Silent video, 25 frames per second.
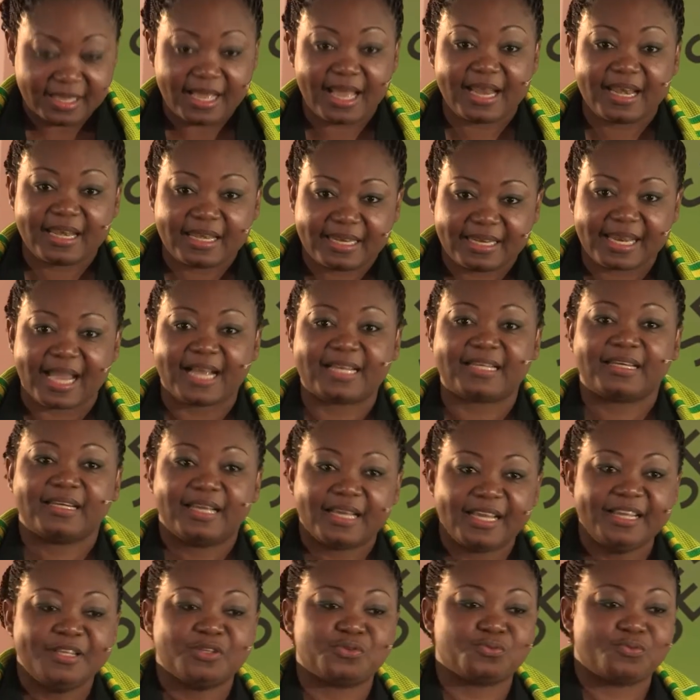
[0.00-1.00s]
And that
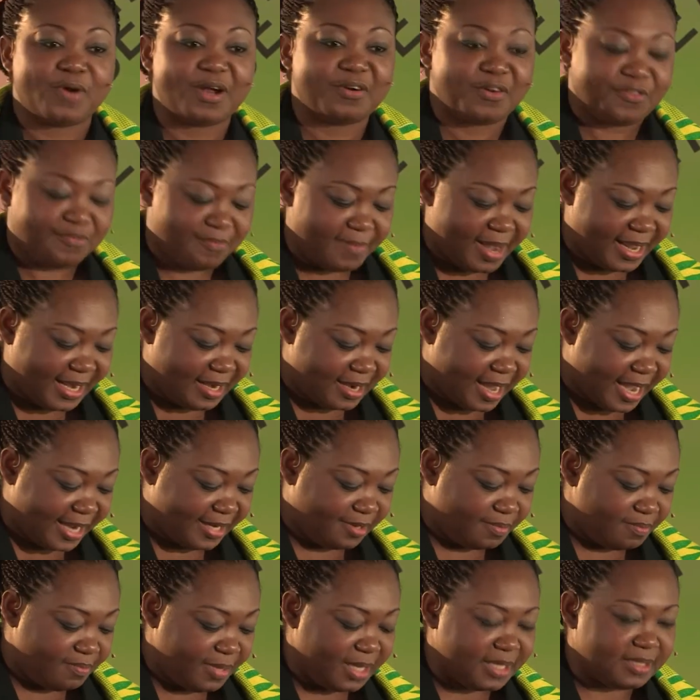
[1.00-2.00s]
is one of my
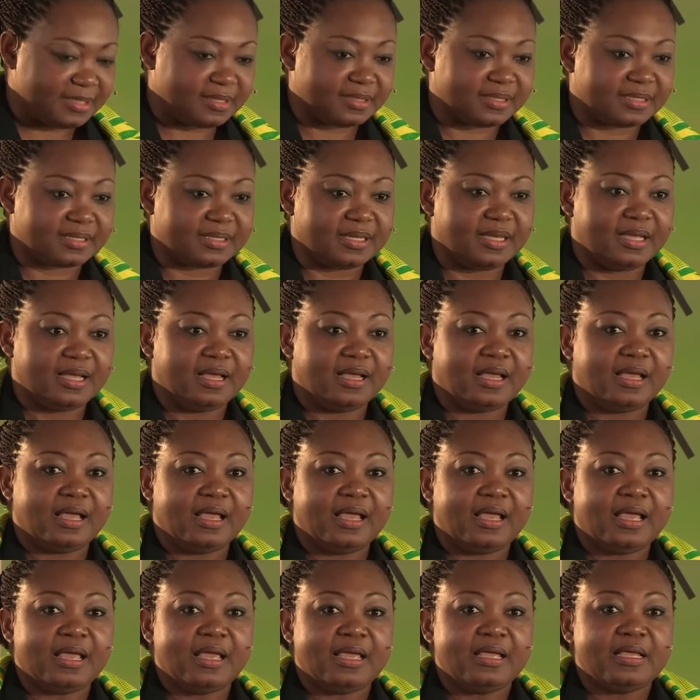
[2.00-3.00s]
nightmares.
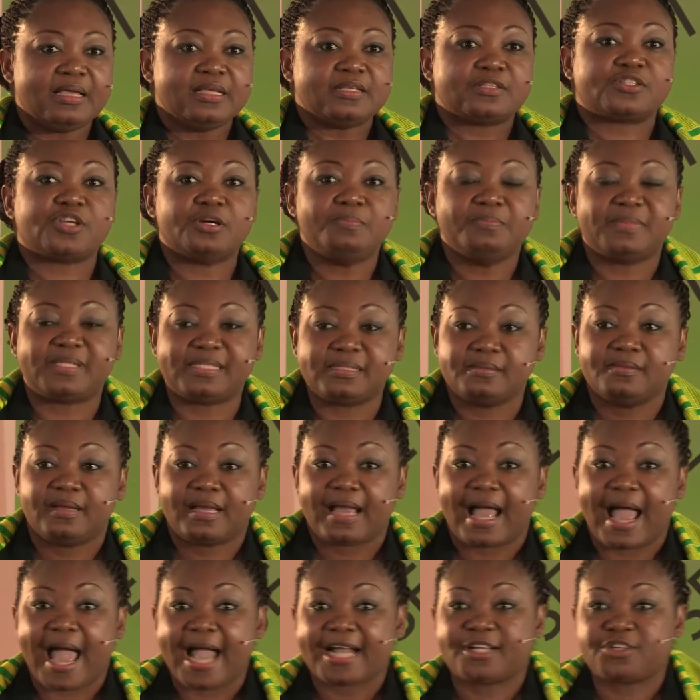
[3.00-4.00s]
So
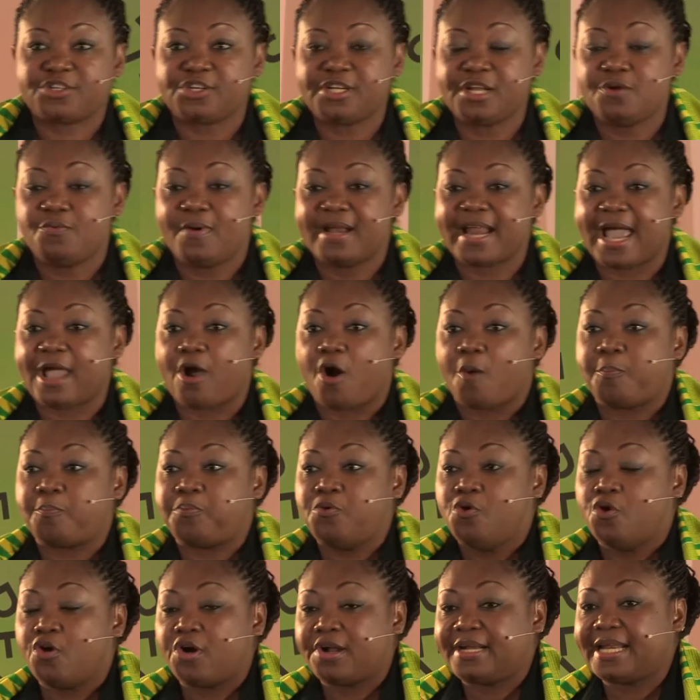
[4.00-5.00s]
actually, when I
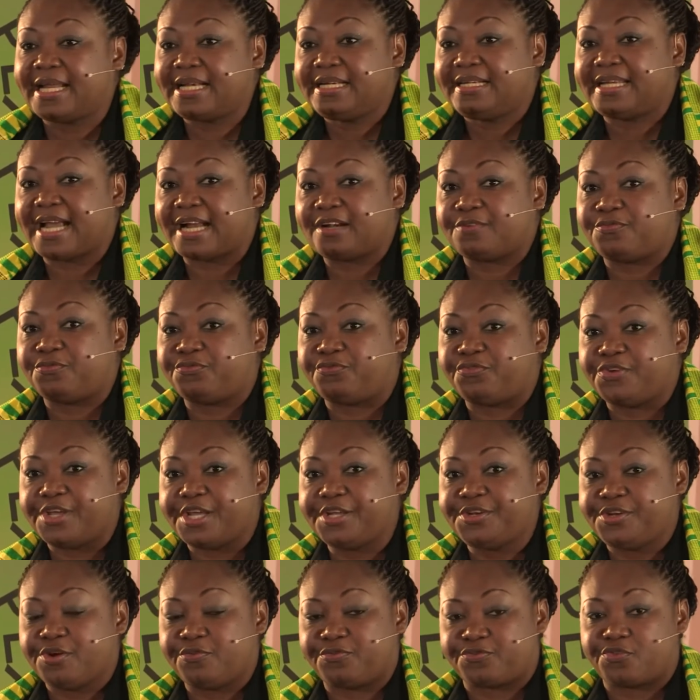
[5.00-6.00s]
uploaded that
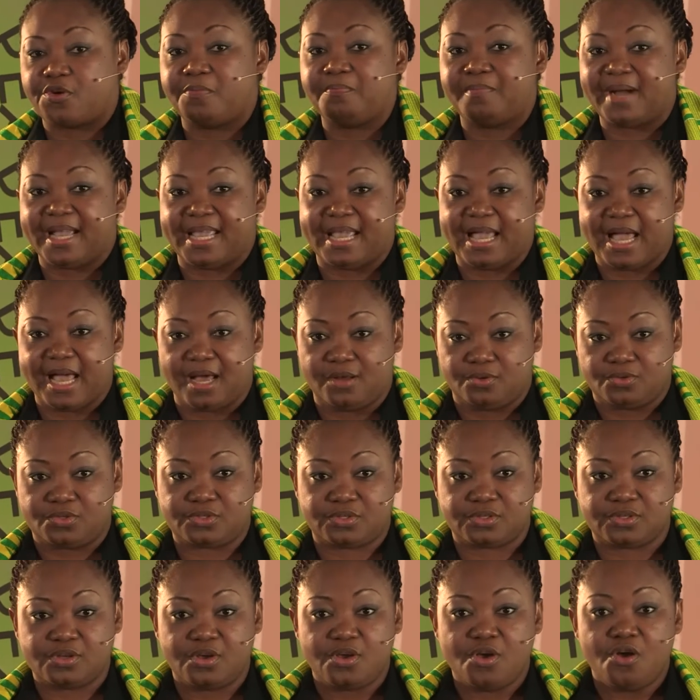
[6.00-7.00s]
video from my
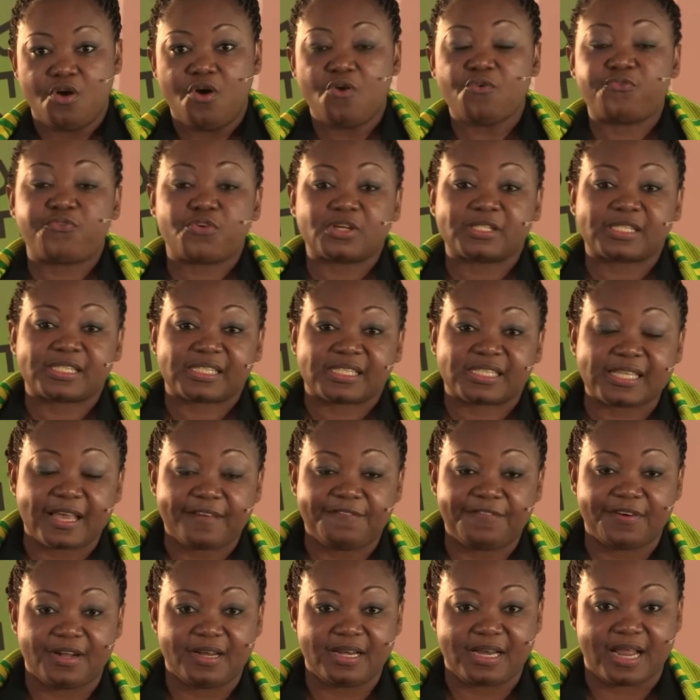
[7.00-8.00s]
house for
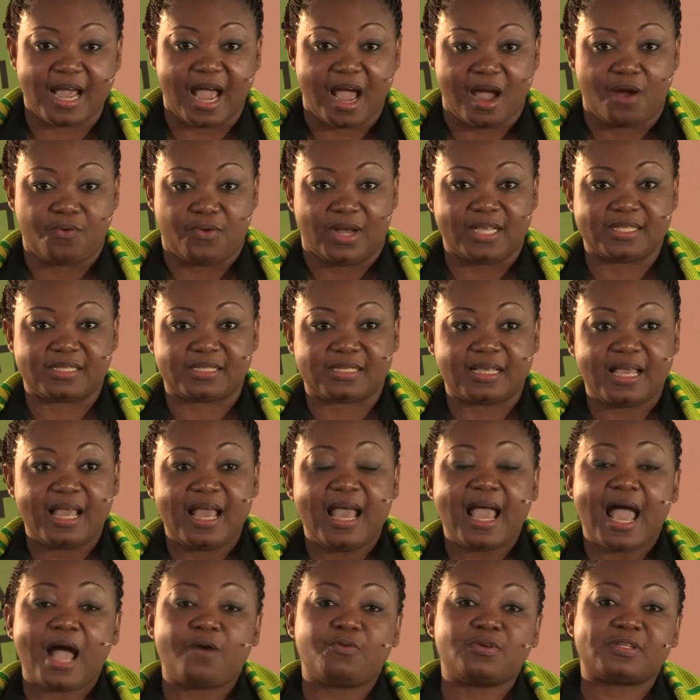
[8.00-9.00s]
7 hours,
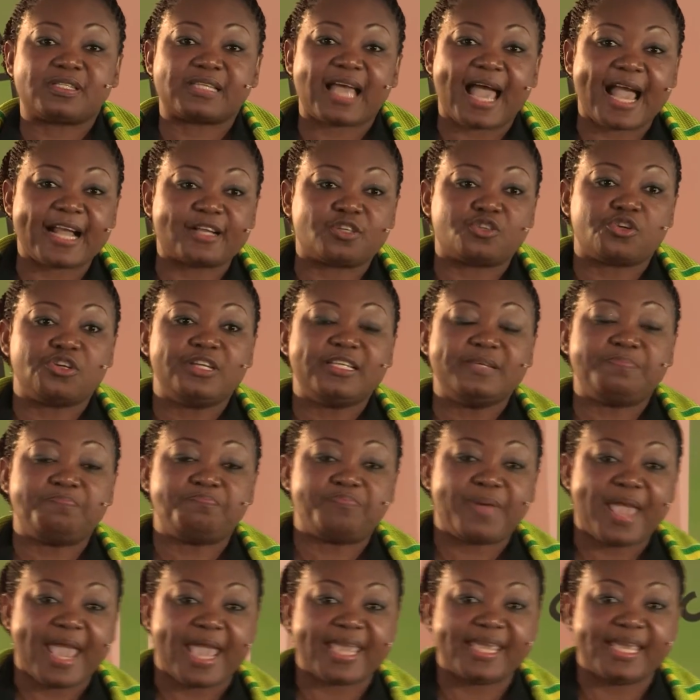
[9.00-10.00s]
I was actually
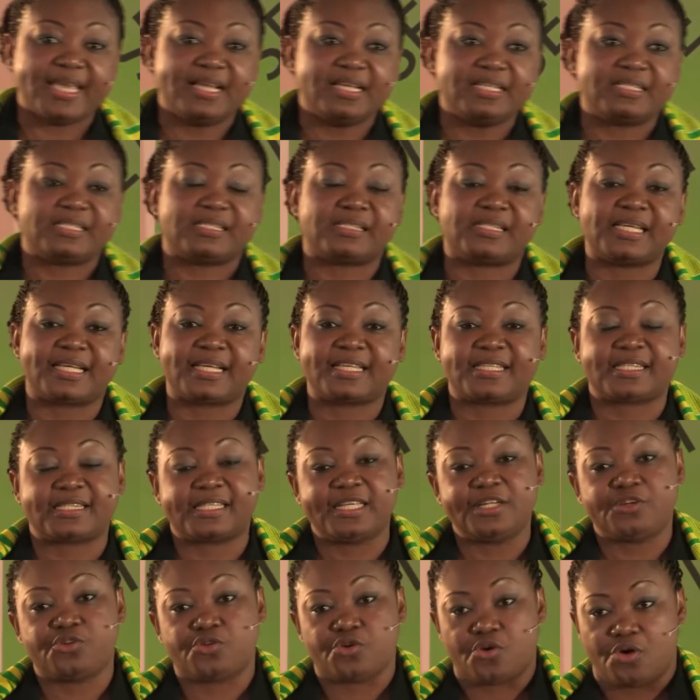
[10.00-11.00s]
paying
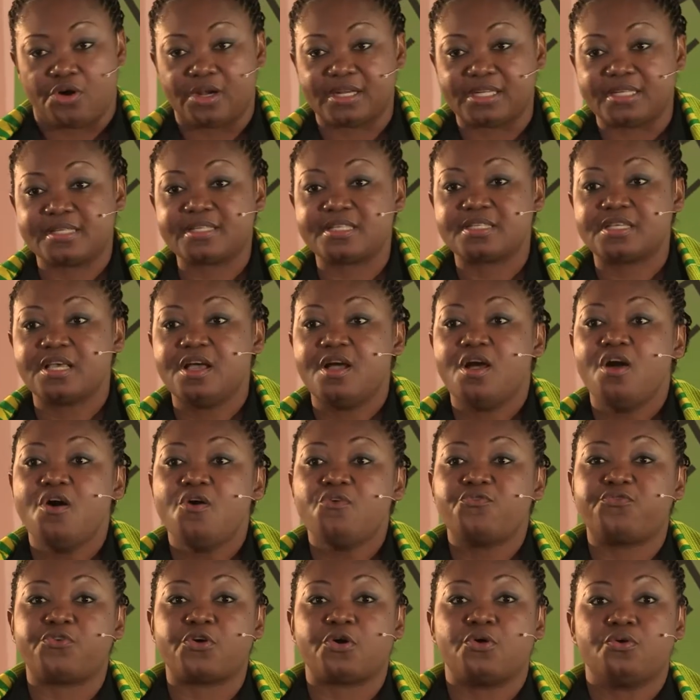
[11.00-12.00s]
$60
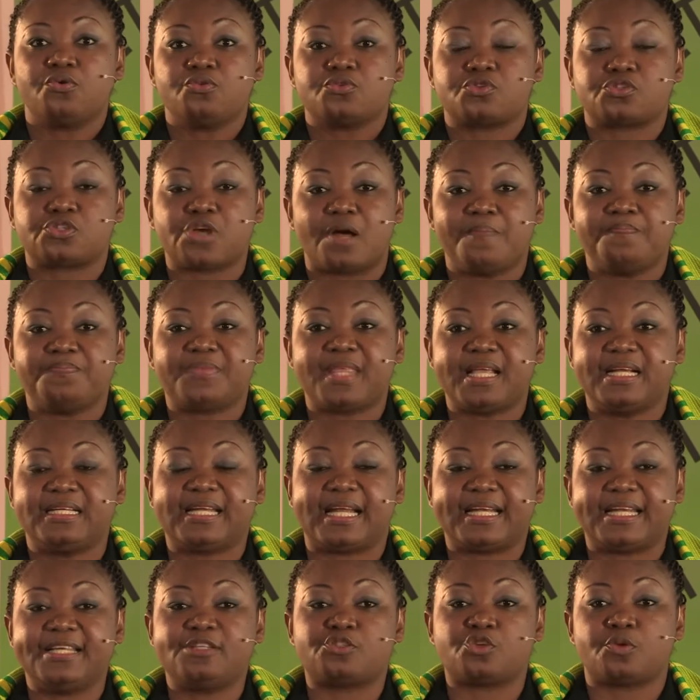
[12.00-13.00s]
for something
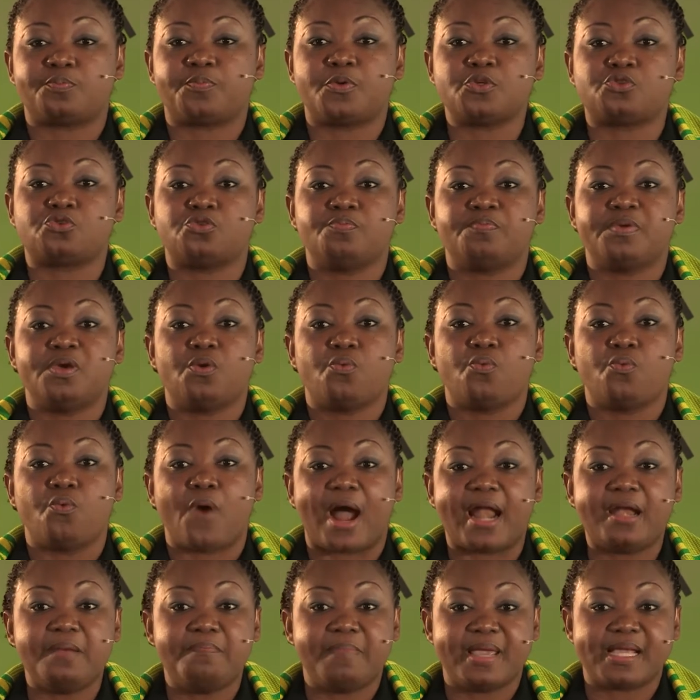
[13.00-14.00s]
that is supposed to be
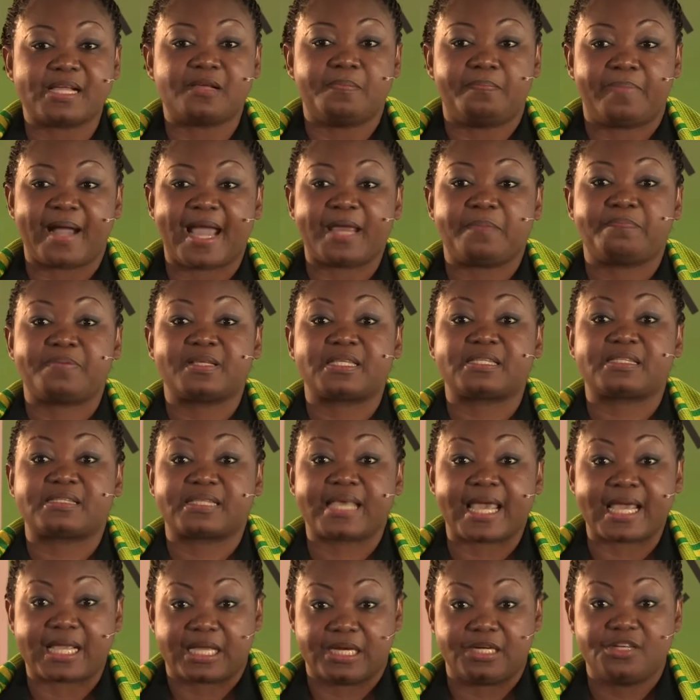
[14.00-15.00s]
1 megabyte per
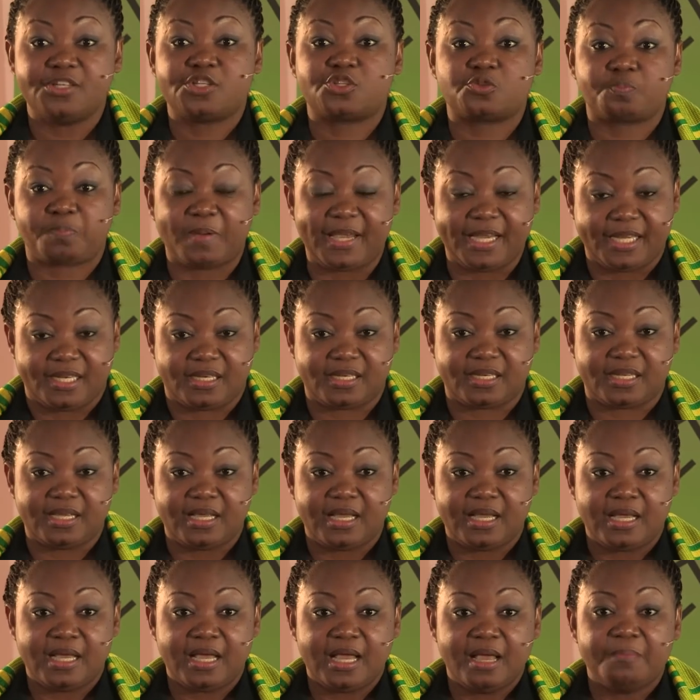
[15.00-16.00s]
second speed.
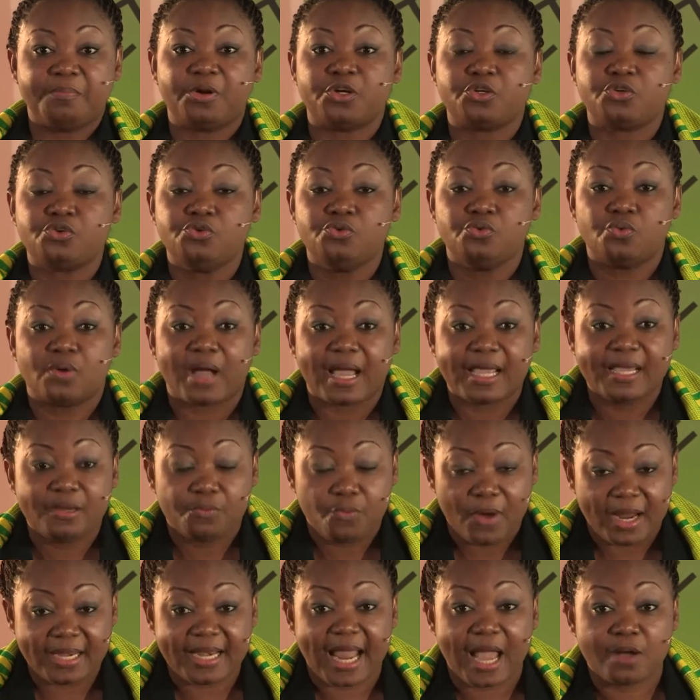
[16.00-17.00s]
But
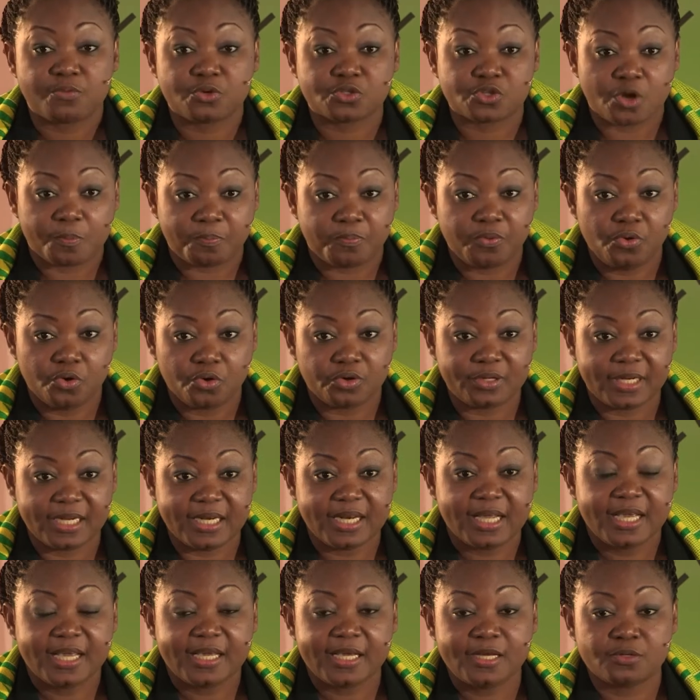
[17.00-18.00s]
when I was
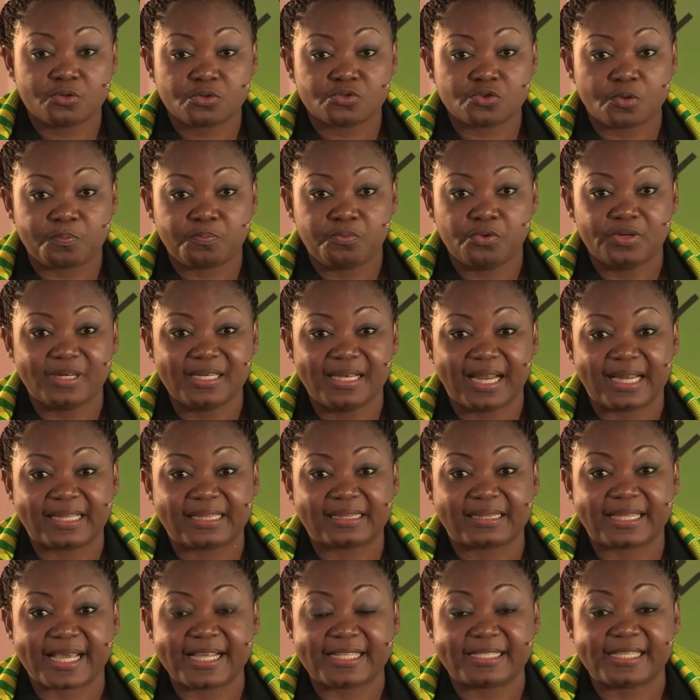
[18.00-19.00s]
uploading, it was uploading
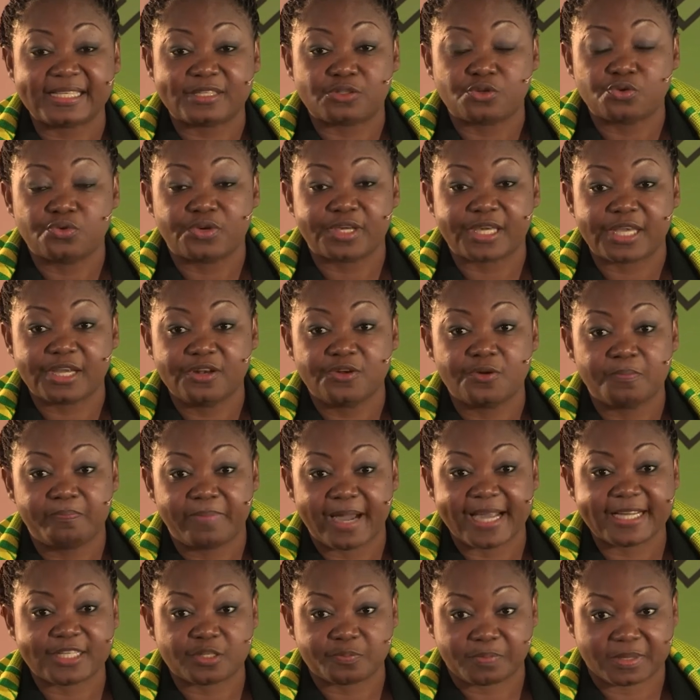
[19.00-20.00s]
at 32
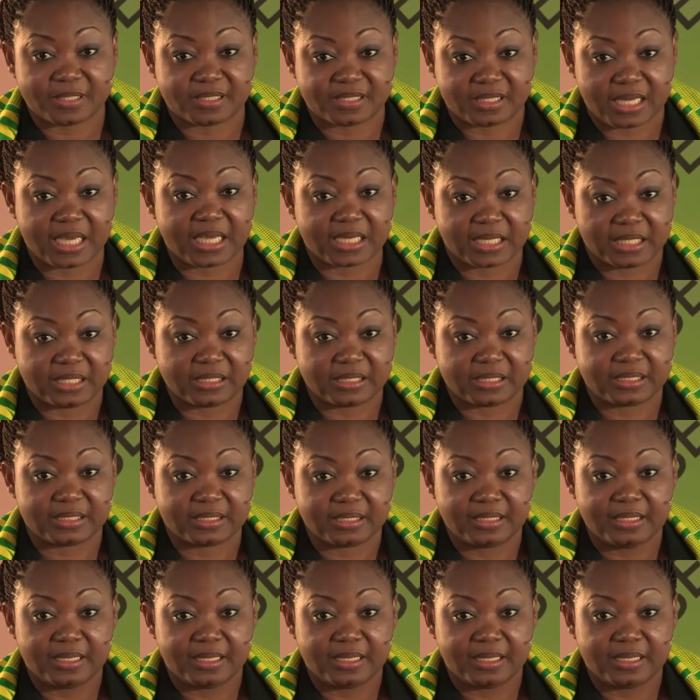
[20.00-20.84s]
kilobytes per second.